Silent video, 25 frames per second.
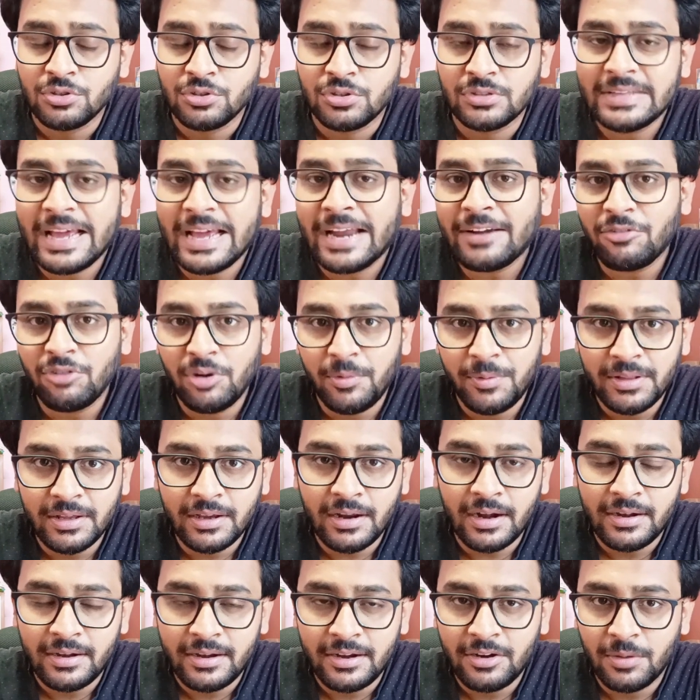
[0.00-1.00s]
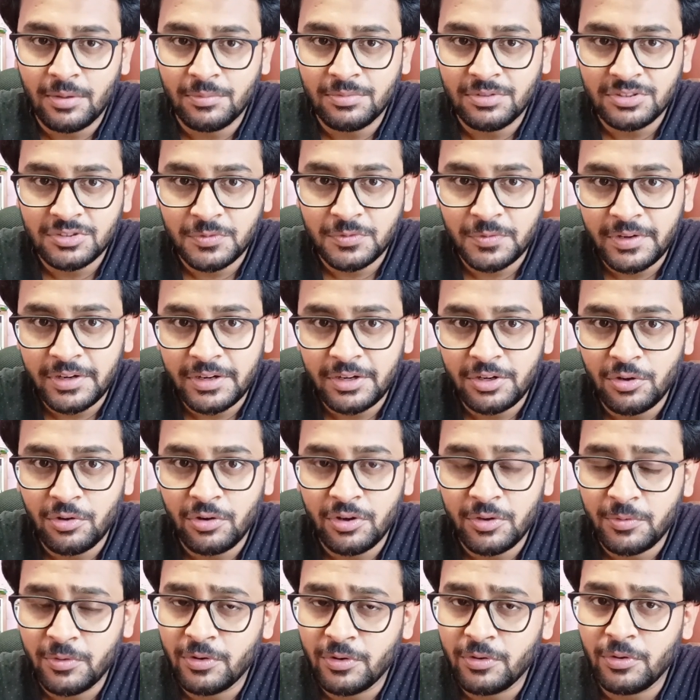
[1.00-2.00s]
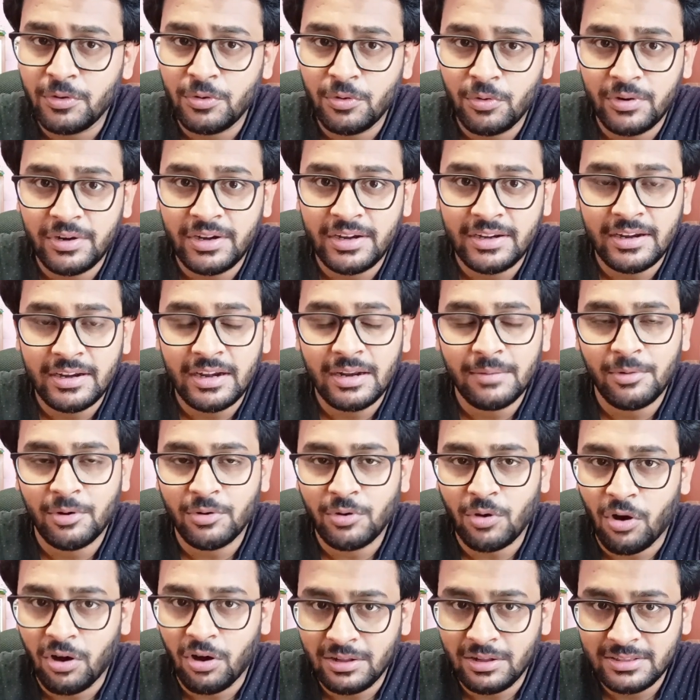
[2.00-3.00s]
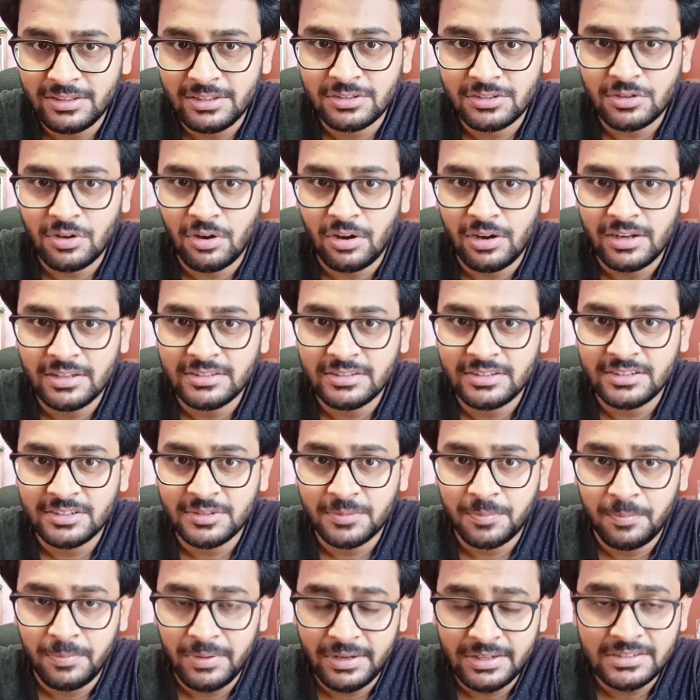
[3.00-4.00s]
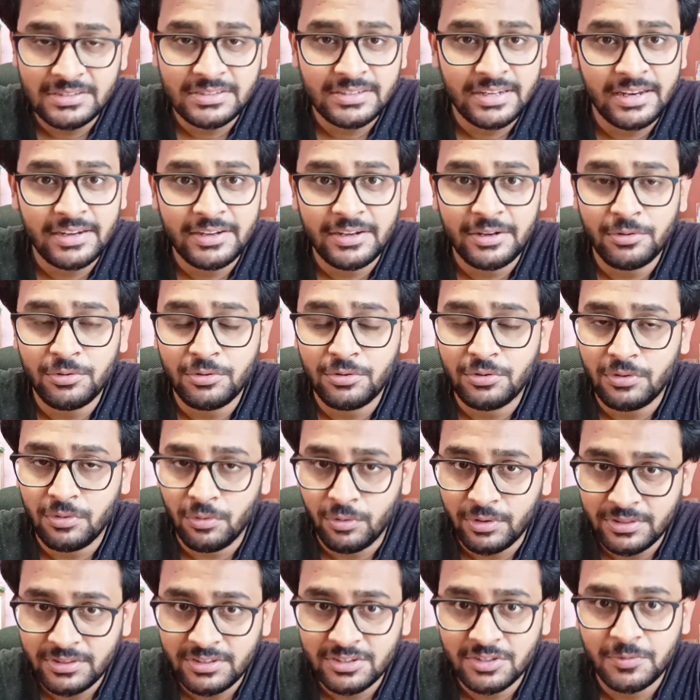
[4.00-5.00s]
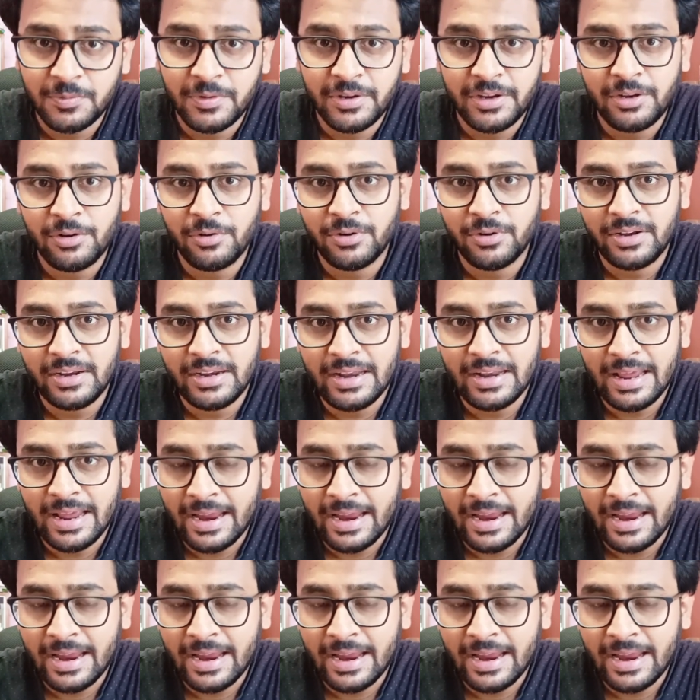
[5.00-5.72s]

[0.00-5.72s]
So that will be the content of this video. If you want to know detail about all these colleges, please stay tuned with this video till